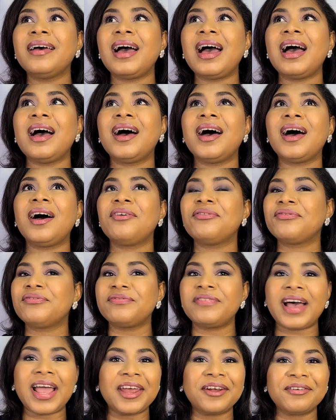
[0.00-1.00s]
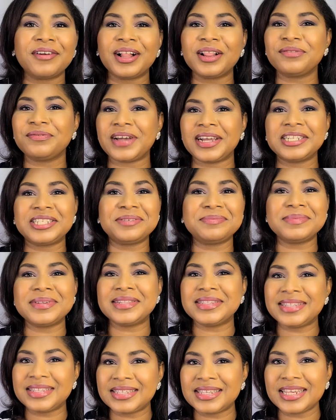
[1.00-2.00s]
a viral vitamin
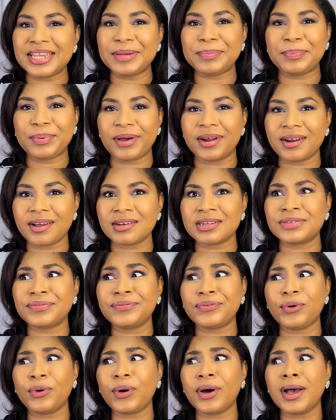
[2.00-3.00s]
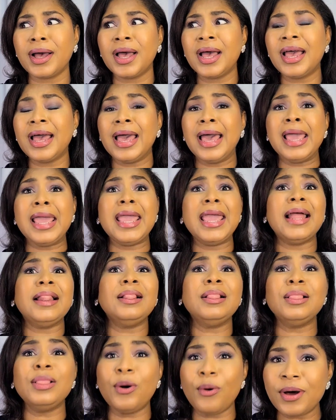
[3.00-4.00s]
C product for a
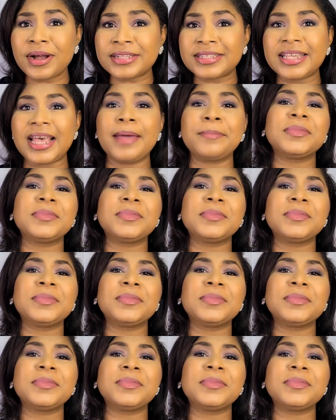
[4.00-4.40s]
long time.